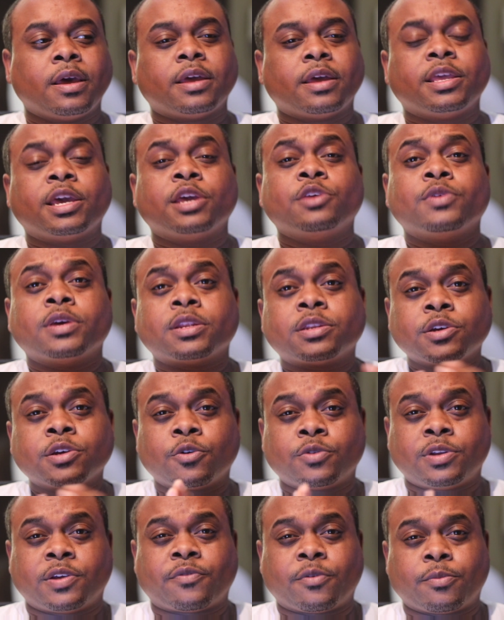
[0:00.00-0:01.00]
Yeah, you get to
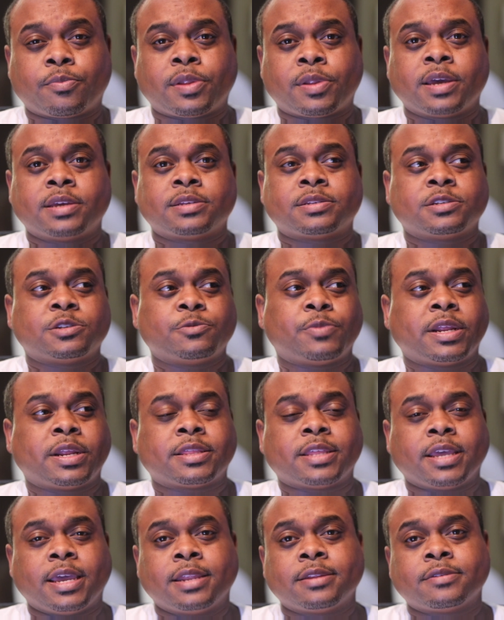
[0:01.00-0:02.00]
go different places, but
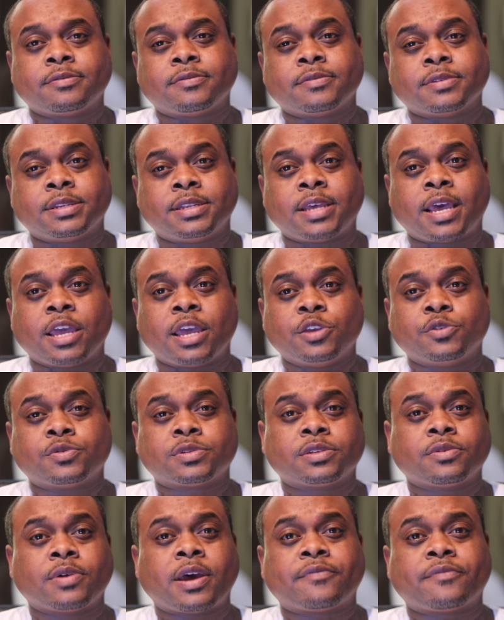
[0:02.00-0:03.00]
at the end of the day, you
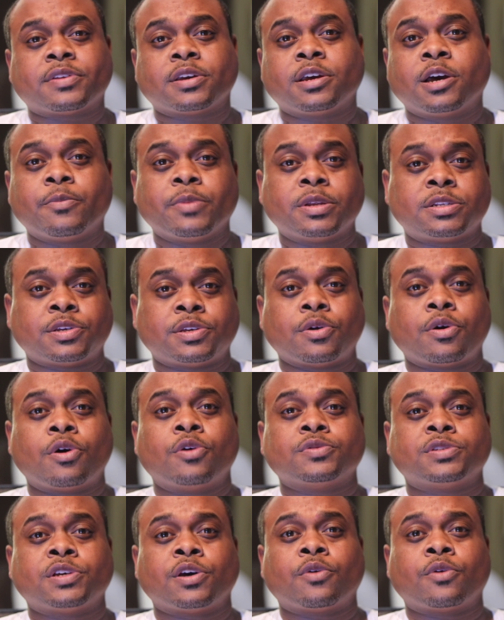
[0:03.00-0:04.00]
still have to come into your
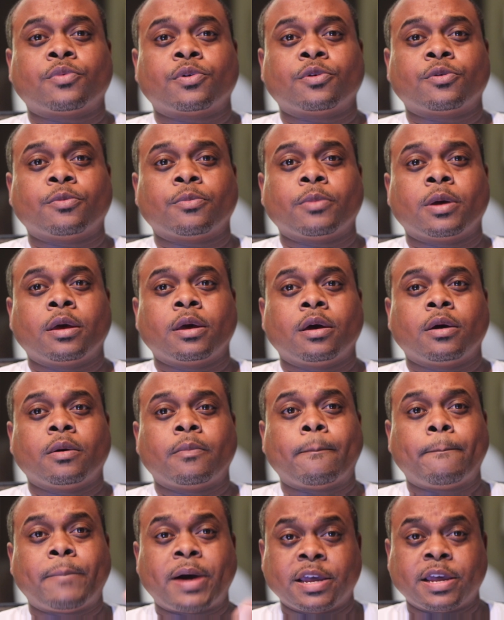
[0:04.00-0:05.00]
hotel room
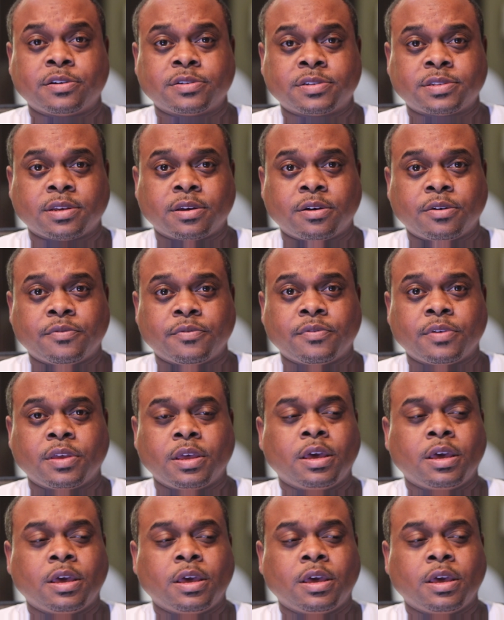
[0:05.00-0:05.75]
by yourself.